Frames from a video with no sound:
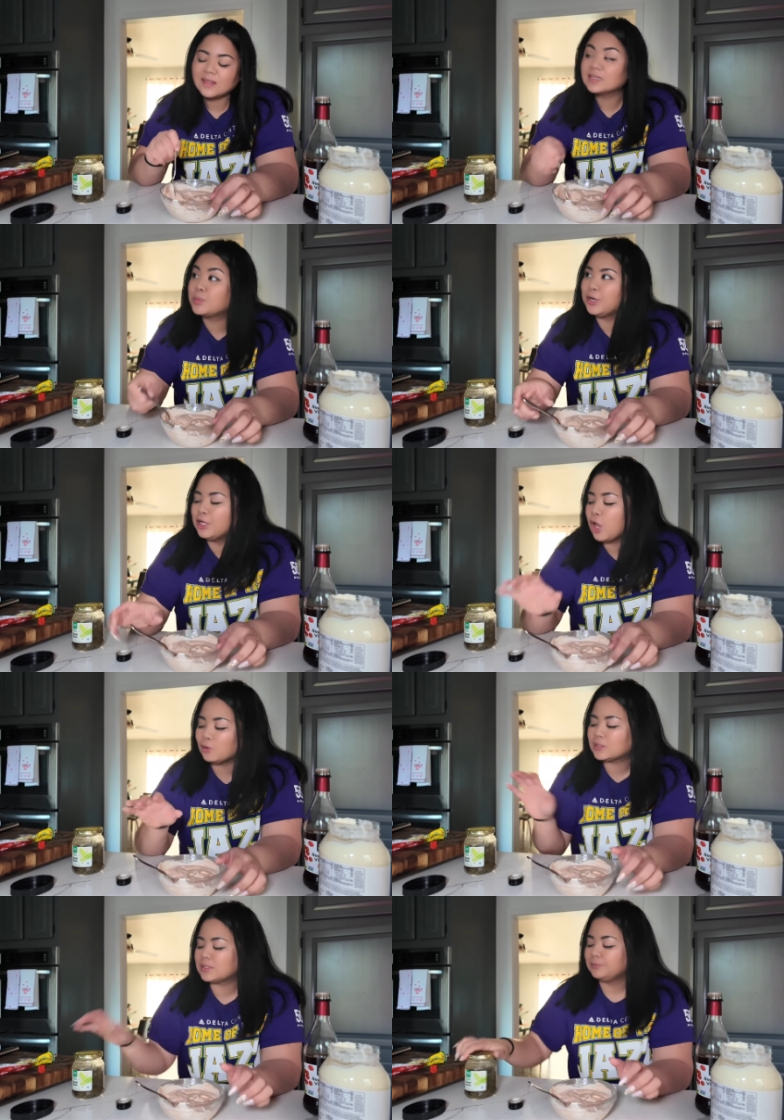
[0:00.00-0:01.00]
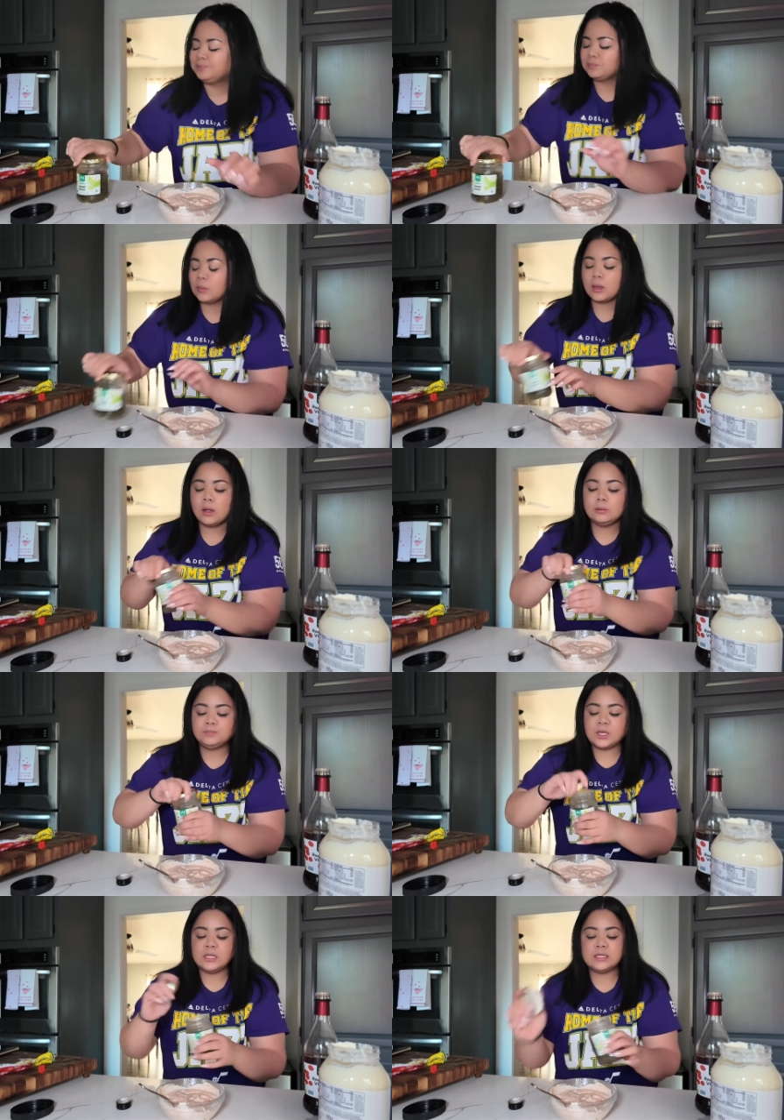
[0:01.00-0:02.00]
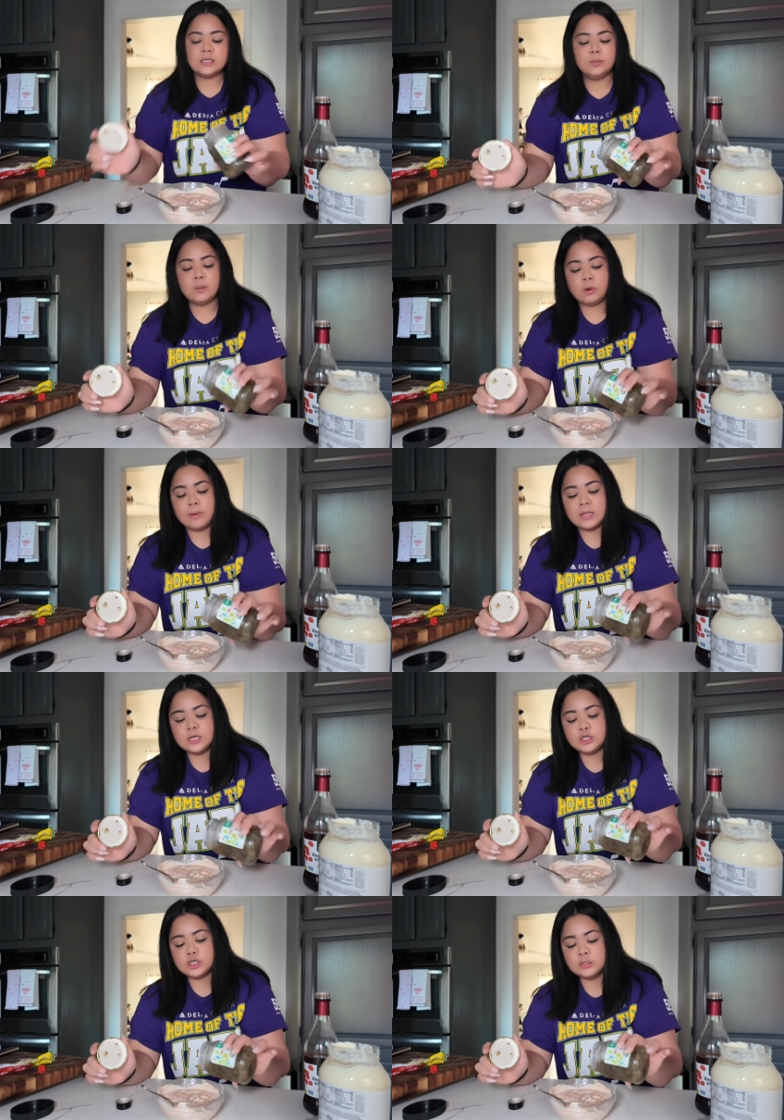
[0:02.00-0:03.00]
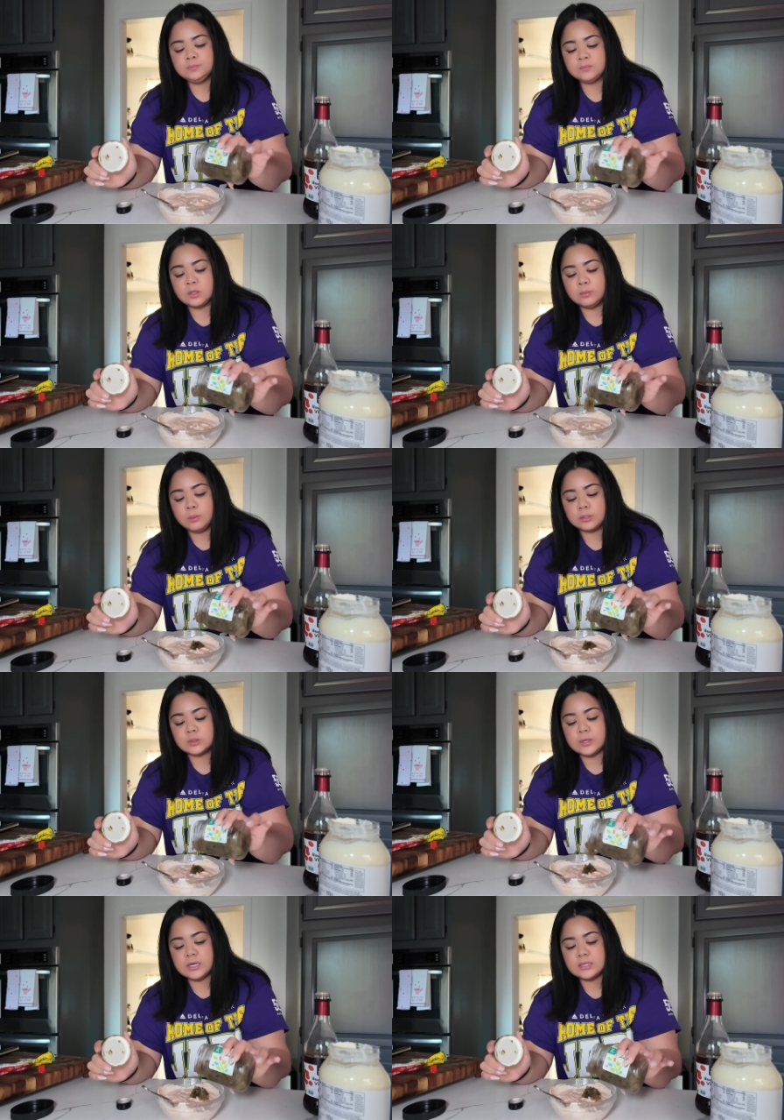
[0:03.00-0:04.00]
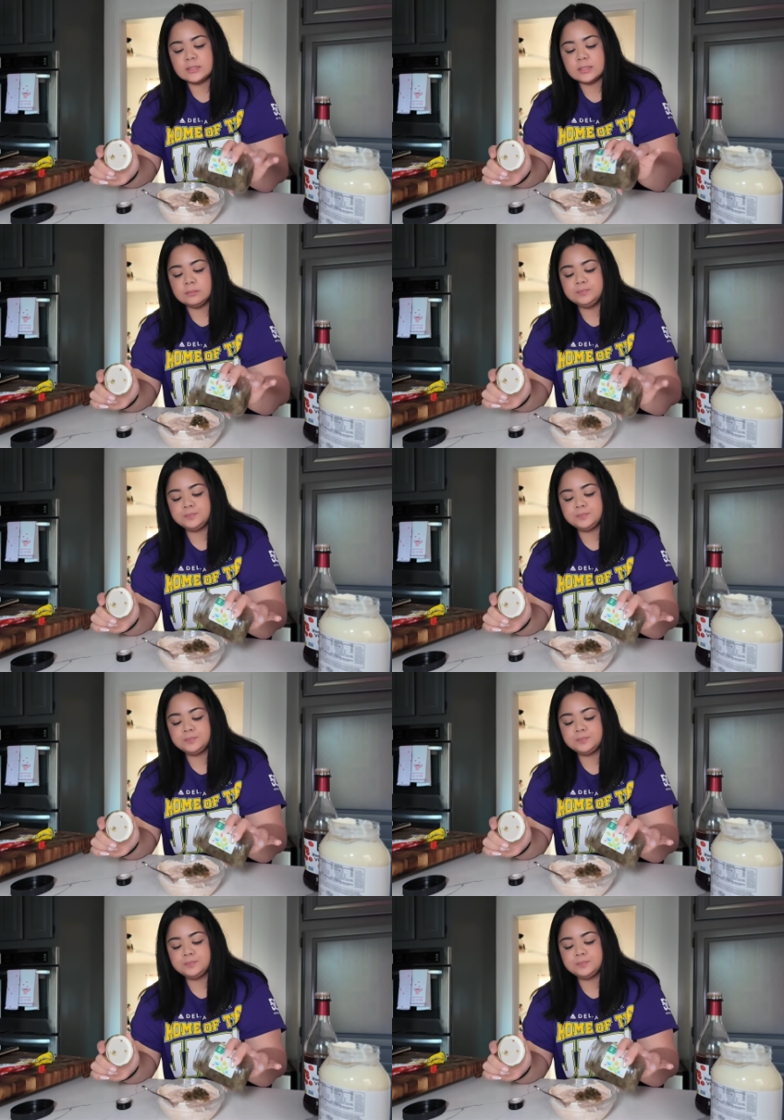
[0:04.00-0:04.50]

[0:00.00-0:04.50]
It's pretty close. It needs a little bit more relish, a little bit more sweetness,